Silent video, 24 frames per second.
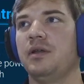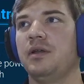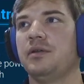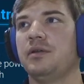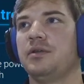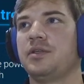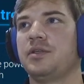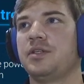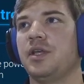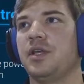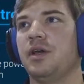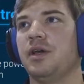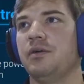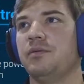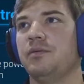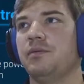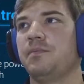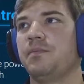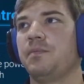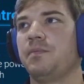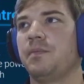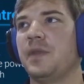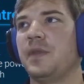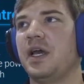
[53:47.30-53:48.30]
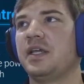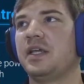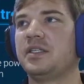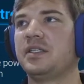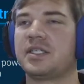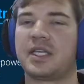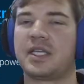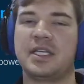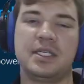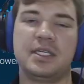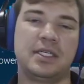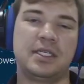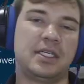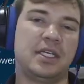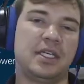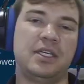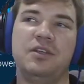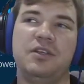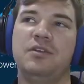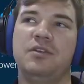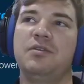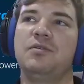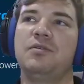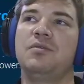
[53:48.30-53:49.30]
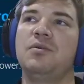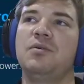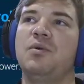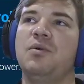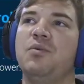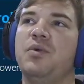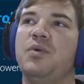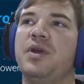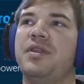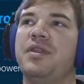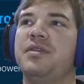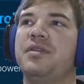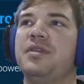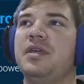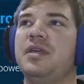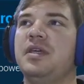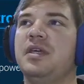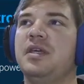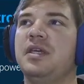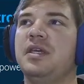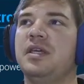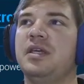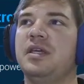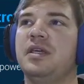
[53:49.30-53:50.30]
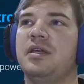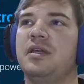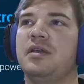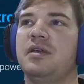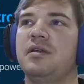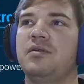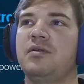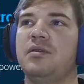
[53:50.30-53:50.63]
so let's continue with the